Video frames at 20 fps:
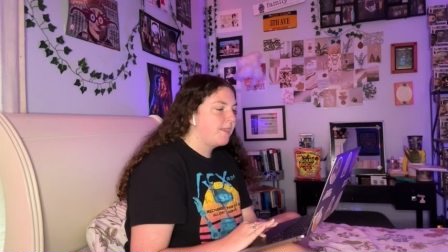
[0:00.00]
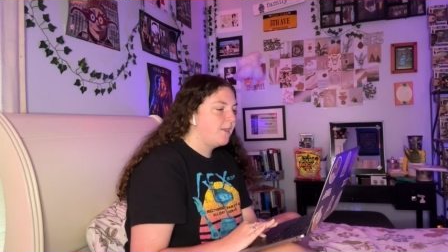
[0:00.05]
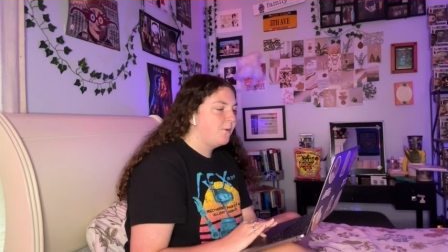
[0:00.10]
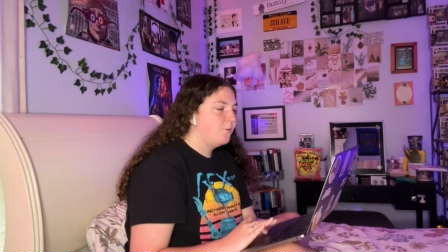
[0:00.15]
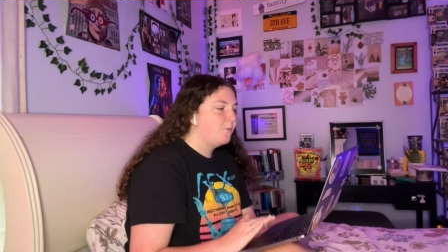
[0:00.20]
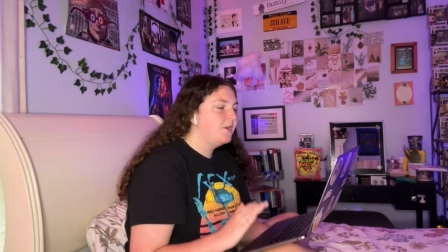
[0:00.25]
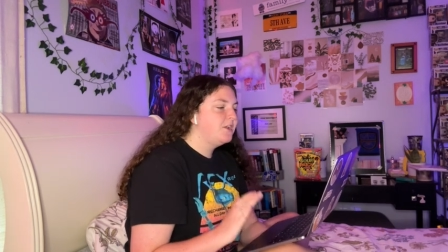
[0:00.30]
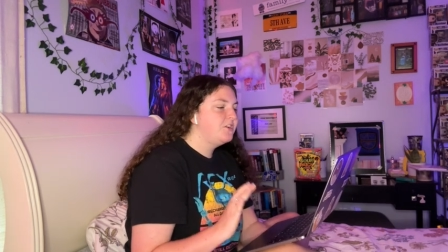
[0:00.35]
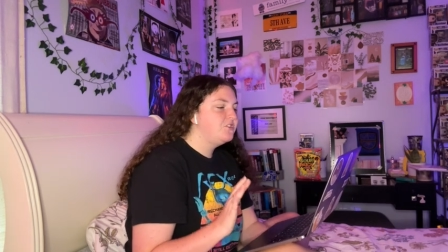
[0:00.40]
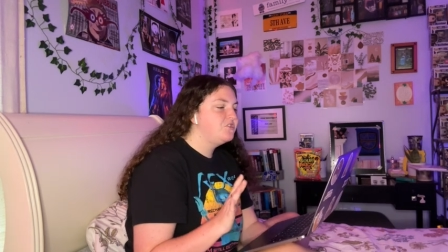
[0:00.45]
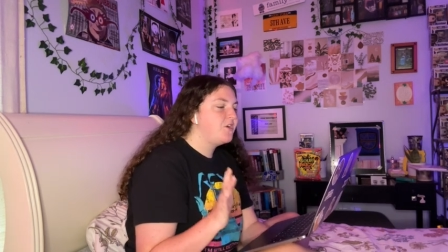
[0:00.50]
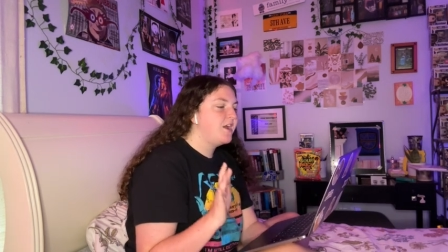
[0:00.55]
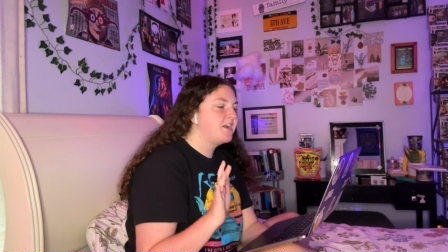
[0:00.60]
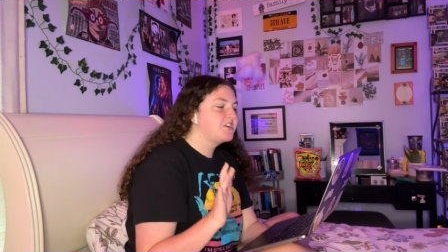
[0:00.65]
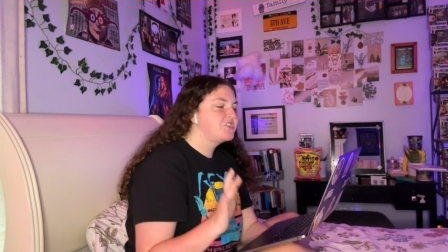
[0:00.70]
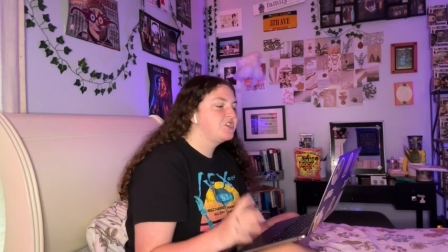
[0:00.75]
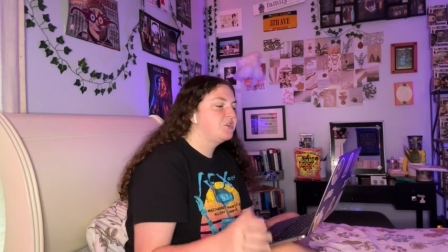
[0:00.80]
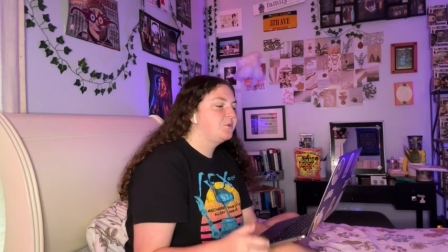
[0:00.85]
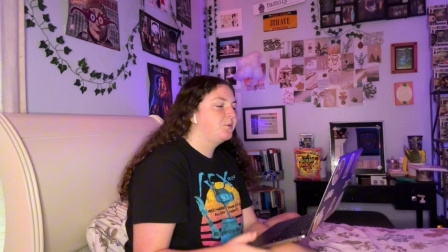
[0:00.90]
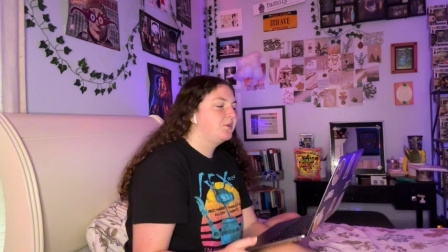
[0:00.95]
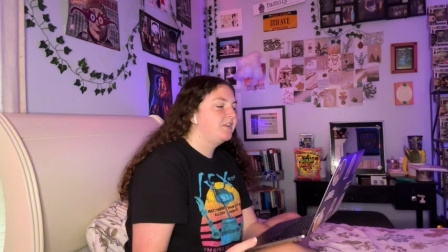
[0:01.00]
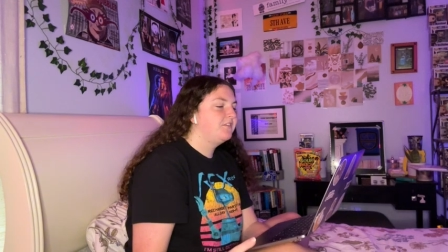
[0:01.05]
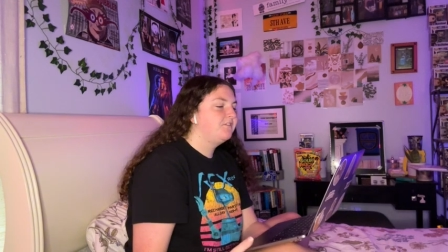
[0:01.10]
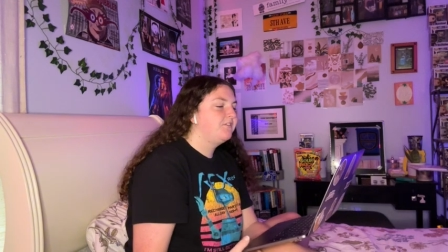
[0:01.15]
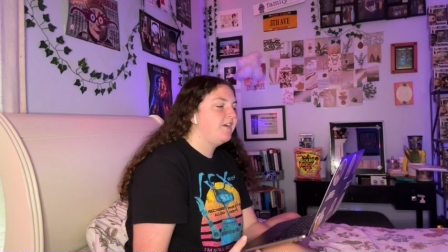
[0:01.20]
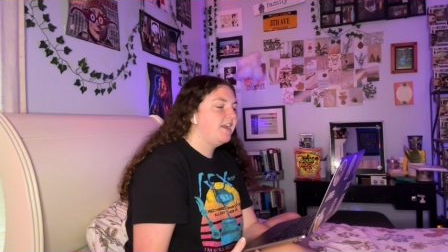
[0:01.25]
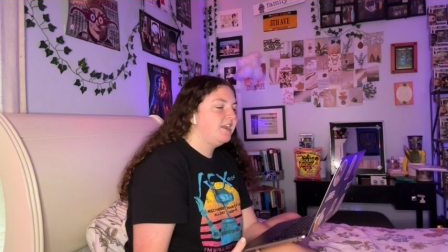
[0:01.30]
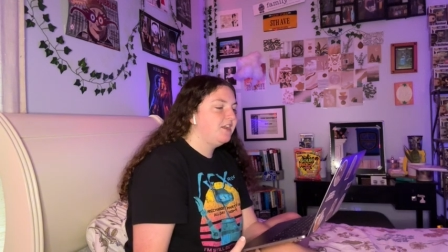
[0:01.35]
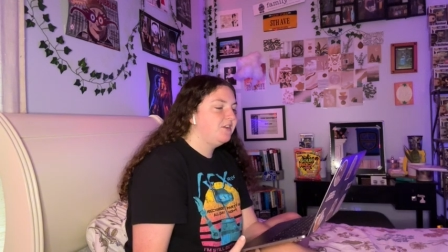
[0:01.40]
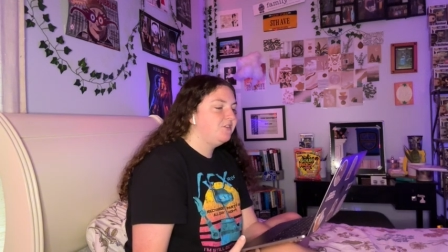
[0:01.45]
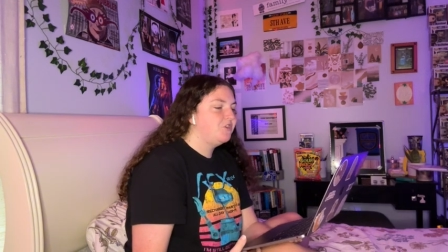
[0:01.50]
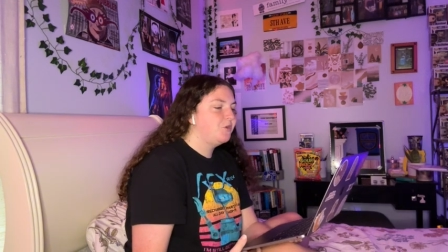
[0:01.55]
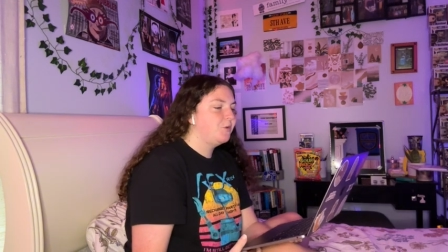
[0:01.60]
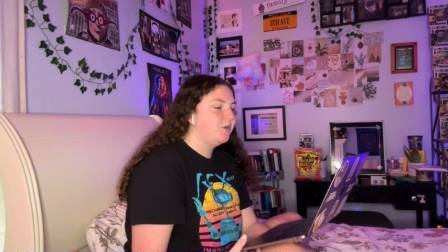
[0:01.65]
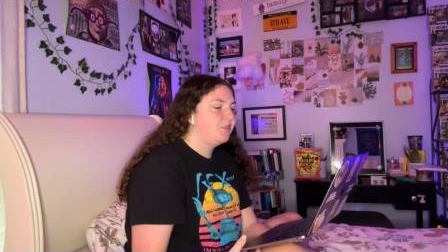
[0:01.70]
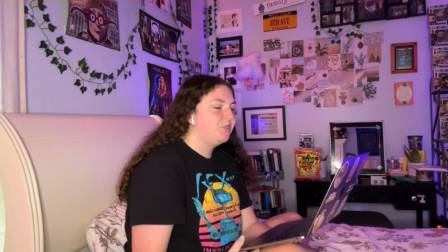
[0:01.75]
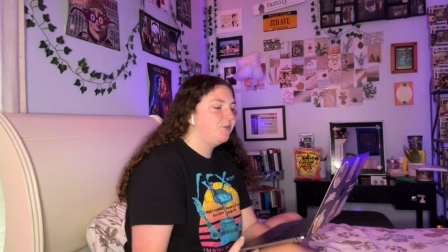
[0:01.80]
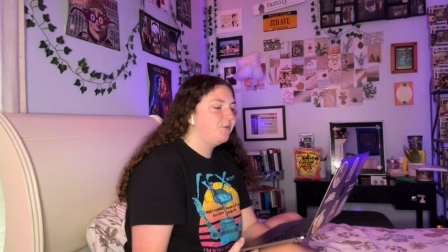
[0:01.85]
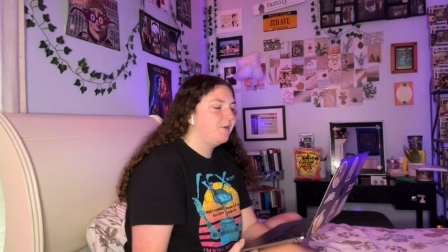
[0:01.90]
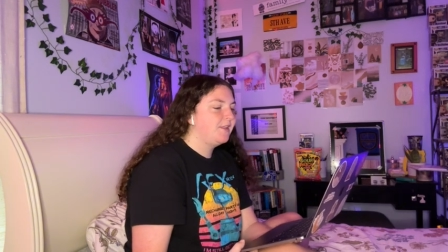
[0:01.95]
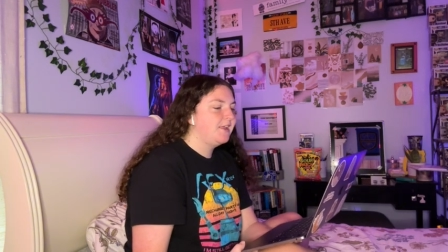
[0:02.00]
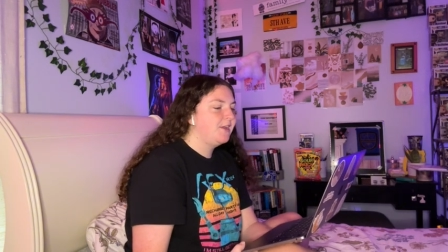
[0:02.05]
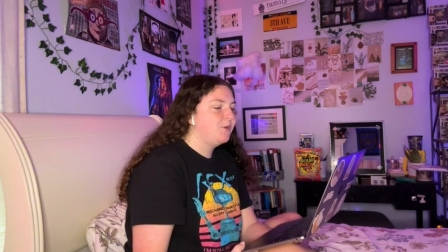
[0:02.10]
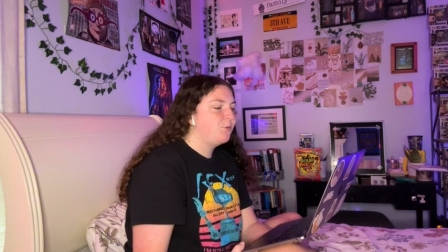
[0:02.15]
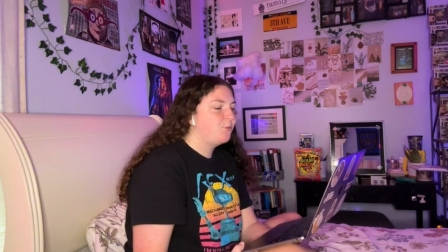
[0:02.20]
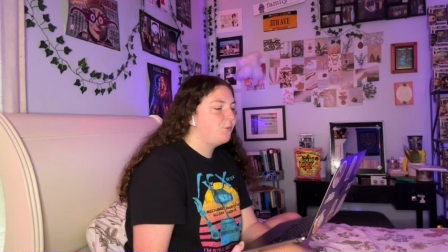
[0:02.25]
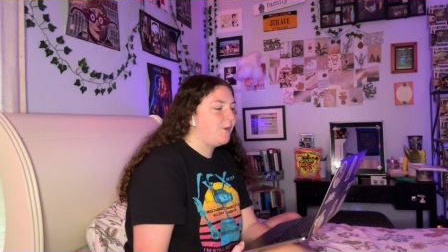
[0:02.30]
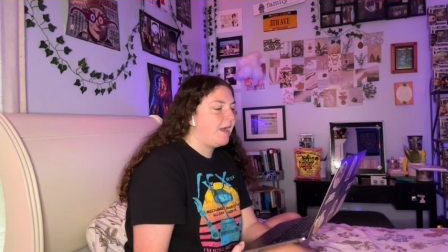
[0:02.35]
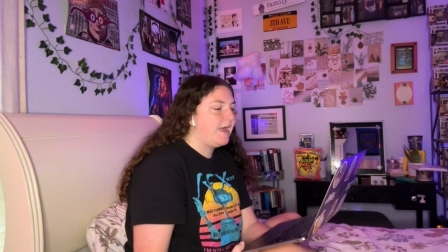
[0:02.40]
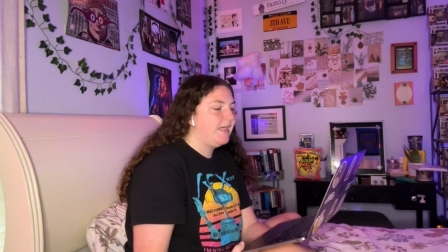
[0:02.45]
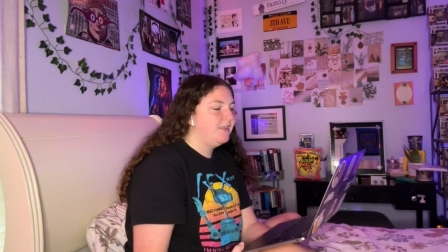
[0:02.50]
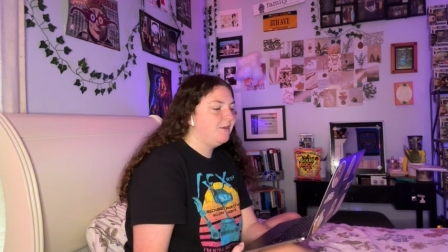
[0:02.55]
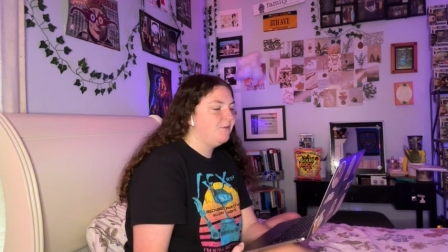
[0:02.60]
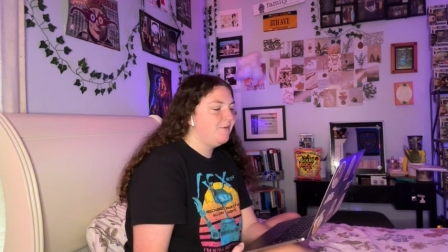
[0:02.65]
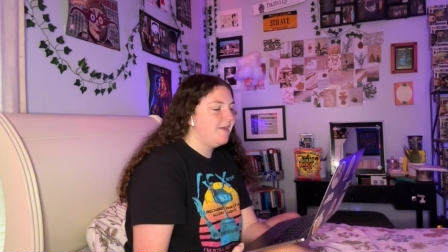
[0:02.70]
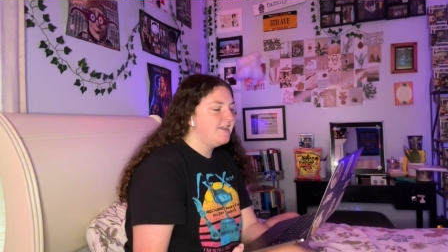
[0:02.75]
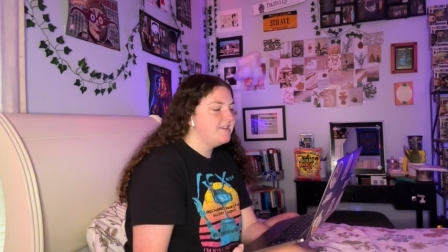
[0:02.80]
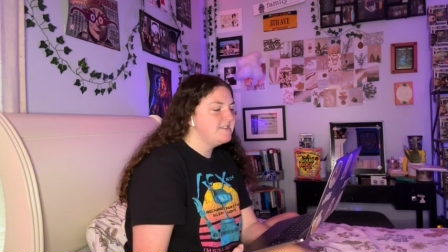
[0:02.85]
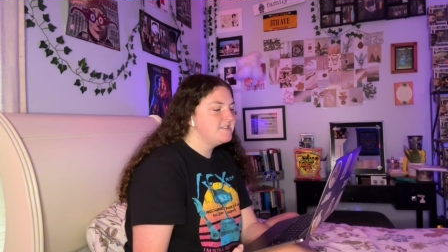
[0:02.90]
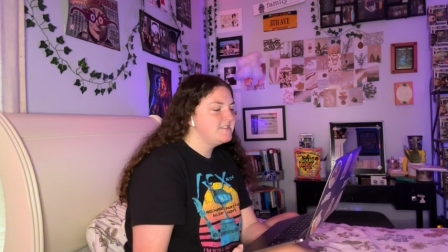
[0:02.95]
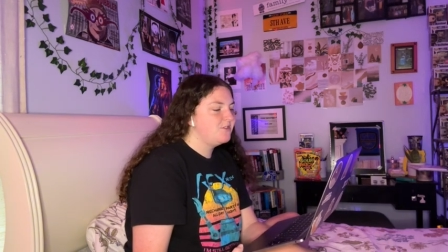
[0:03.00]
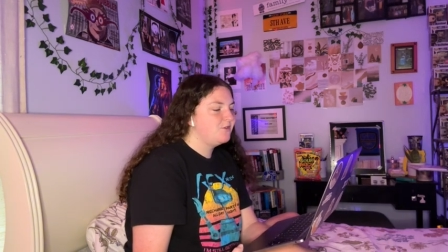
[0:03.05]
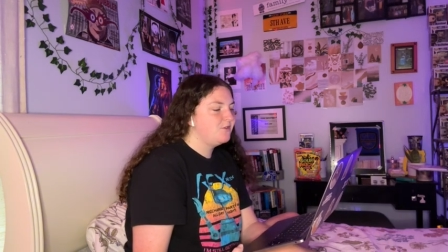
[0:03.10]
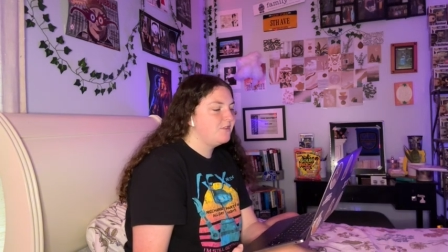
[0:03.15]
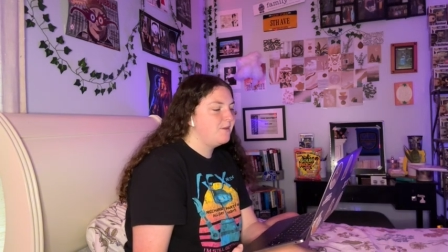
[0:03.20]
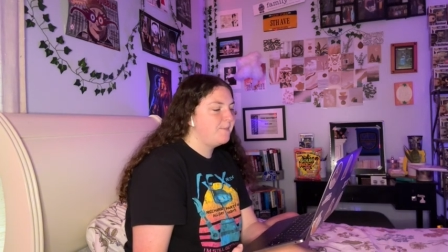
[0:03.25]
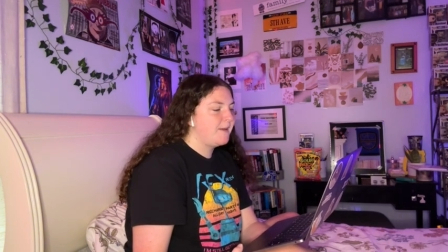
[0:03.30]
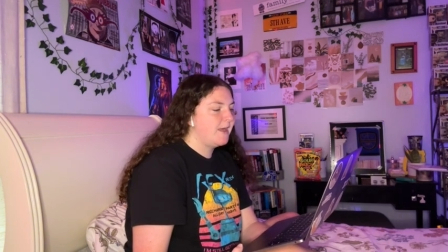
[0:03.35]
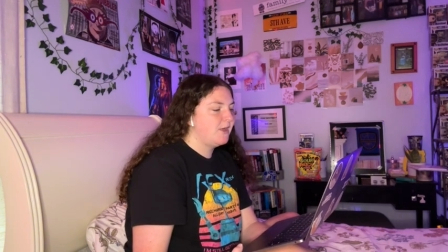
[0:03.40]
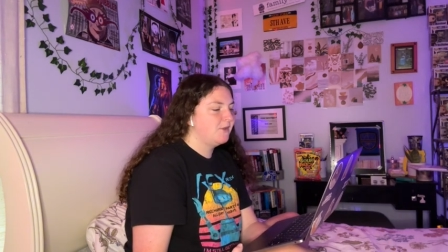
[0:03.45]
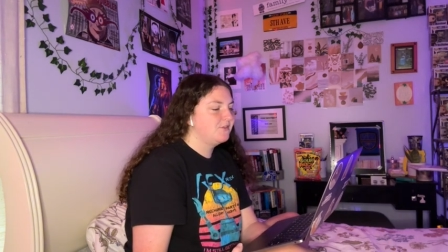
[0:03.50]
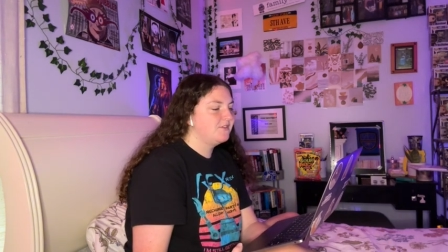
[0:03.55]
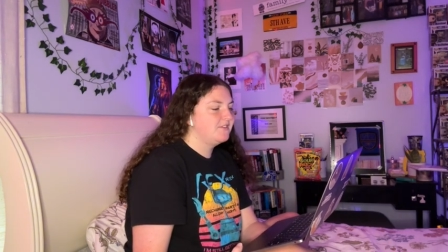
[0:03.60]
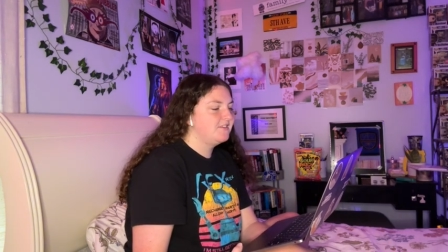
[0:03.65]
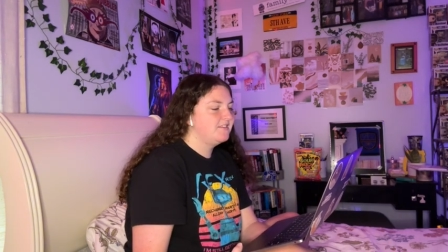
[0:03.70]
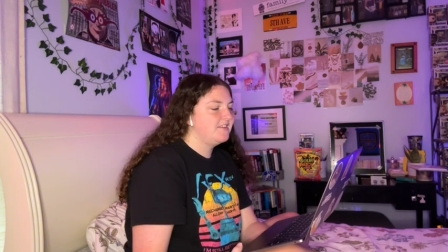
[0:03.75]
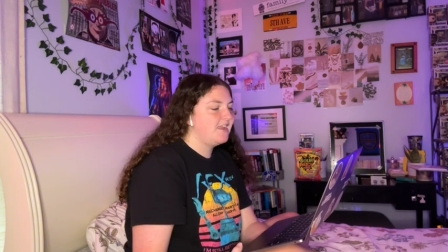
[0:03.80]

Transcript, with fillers: One Attraction will invite you to a thrilling rally race through the mountains.